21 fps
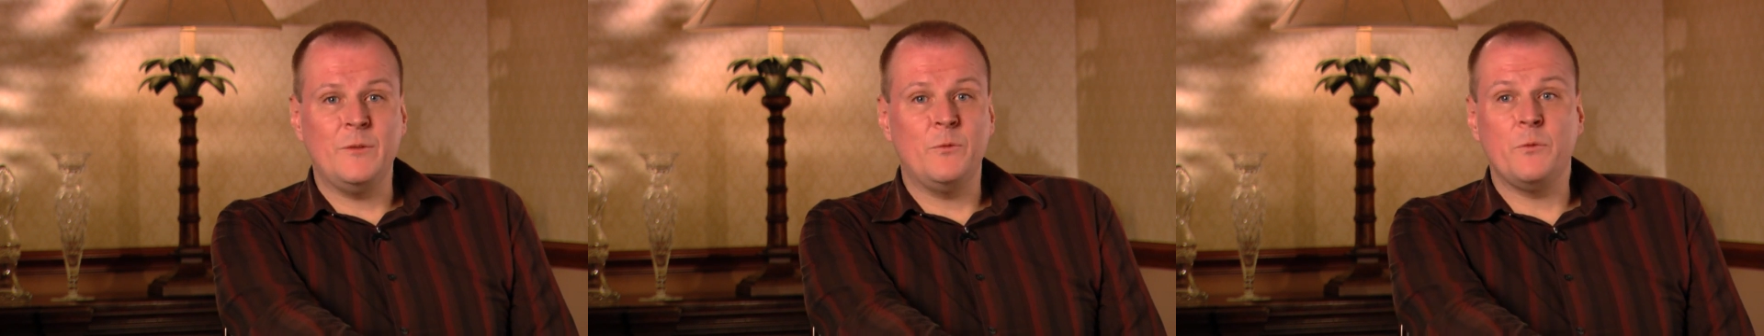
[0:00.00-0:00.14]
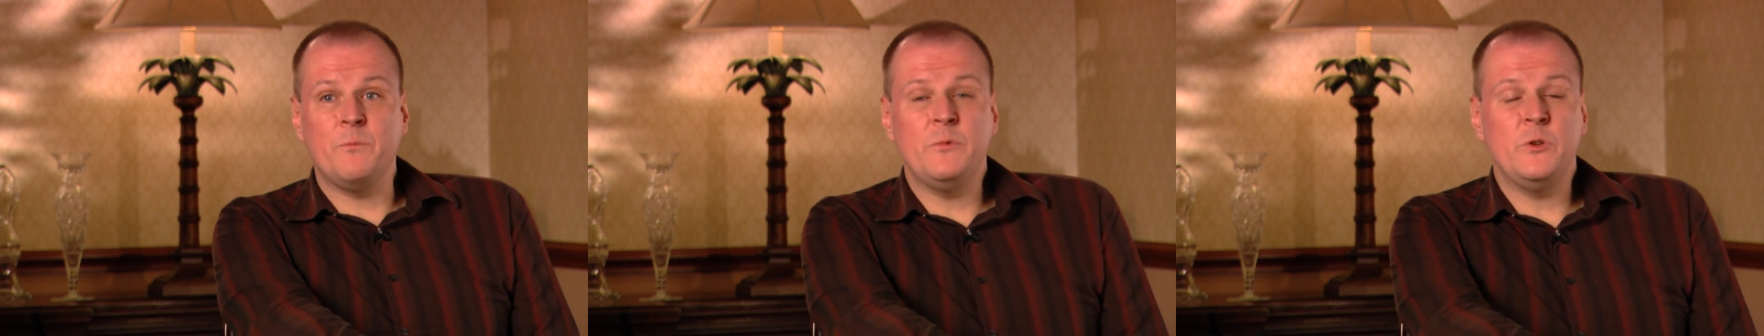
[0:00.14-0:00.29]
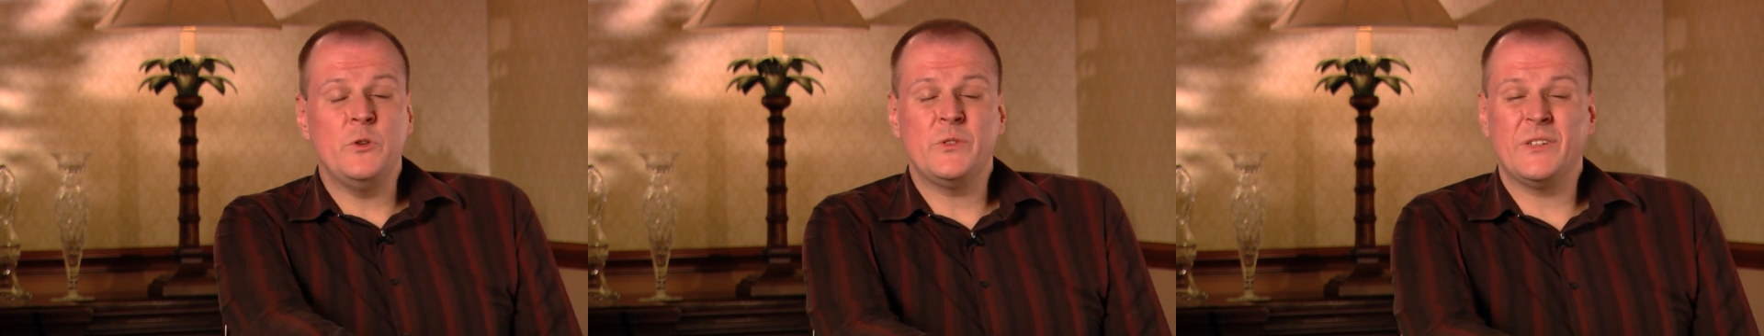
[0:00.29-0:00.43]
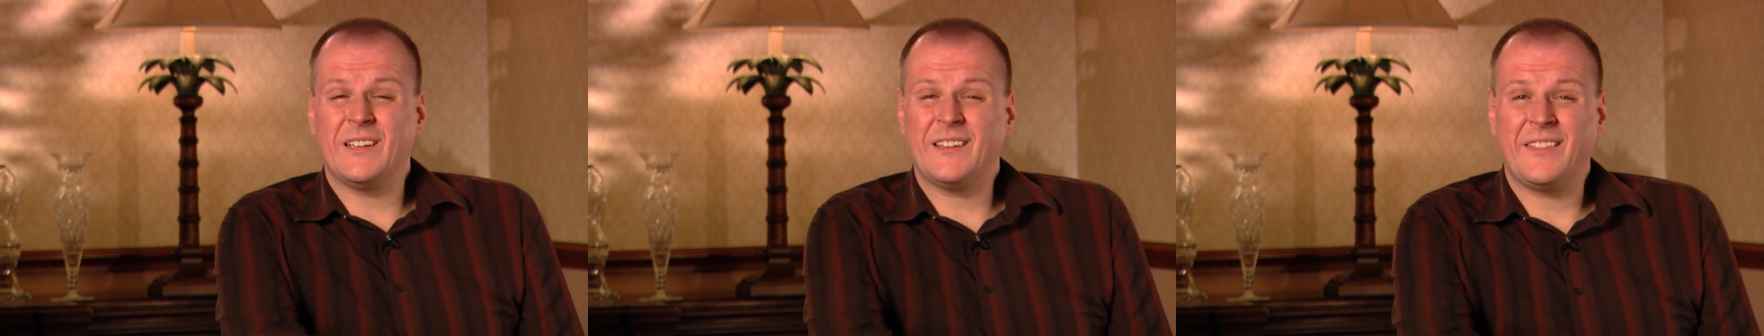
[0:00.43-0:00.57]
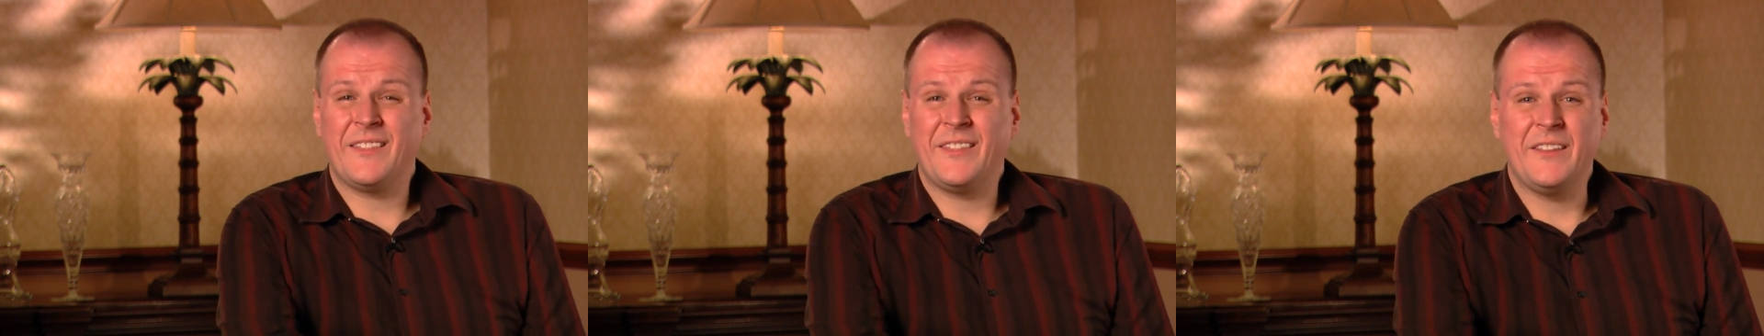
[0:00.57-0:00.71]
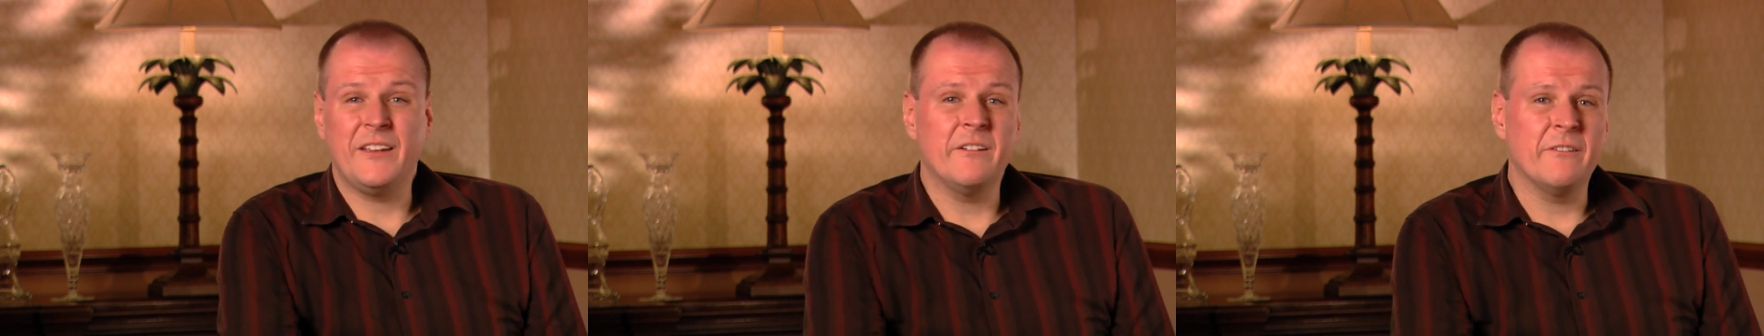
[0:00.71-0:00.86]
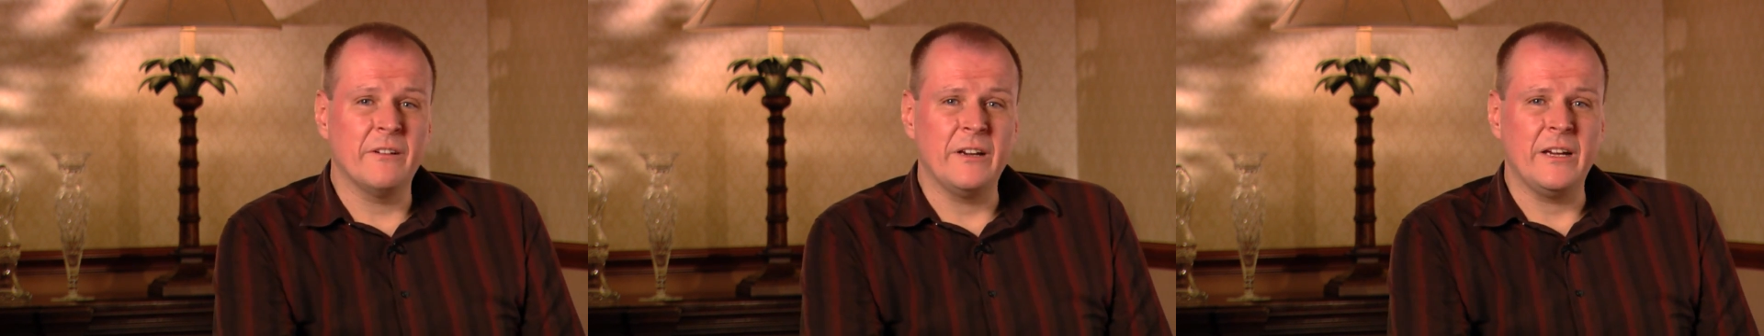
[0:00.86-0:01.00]
with music
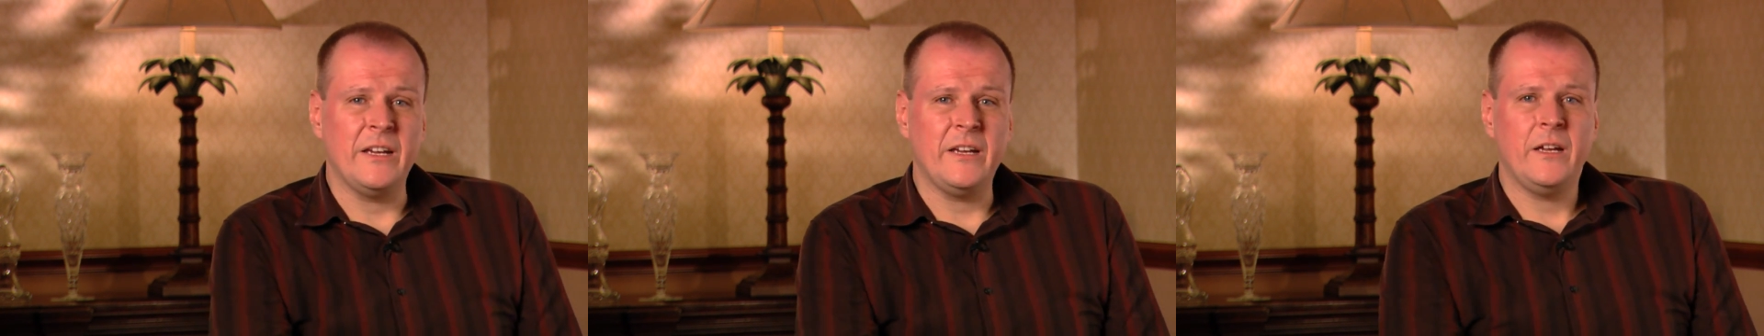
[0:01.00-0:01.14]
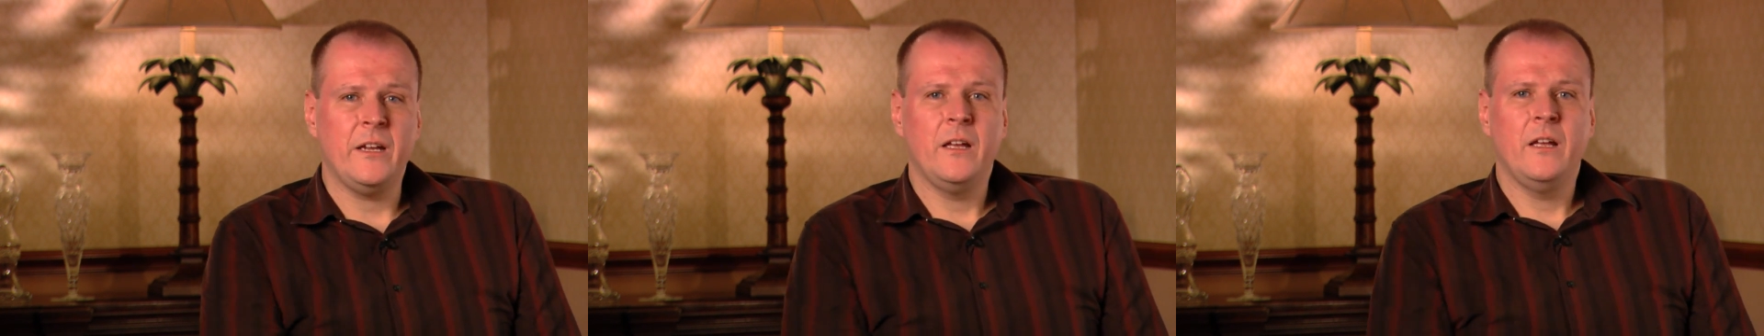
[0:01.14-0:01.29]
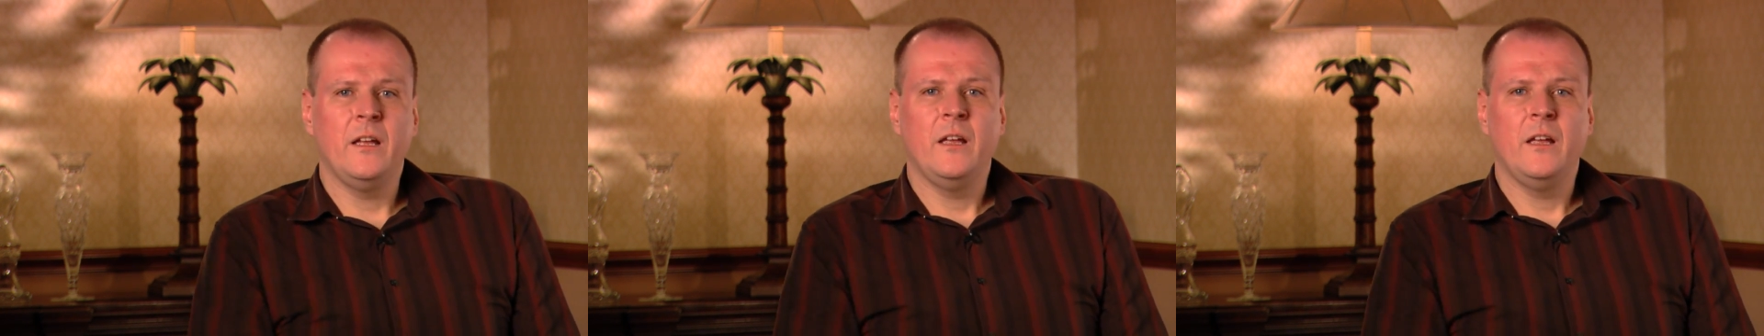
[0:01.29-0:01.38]
theory.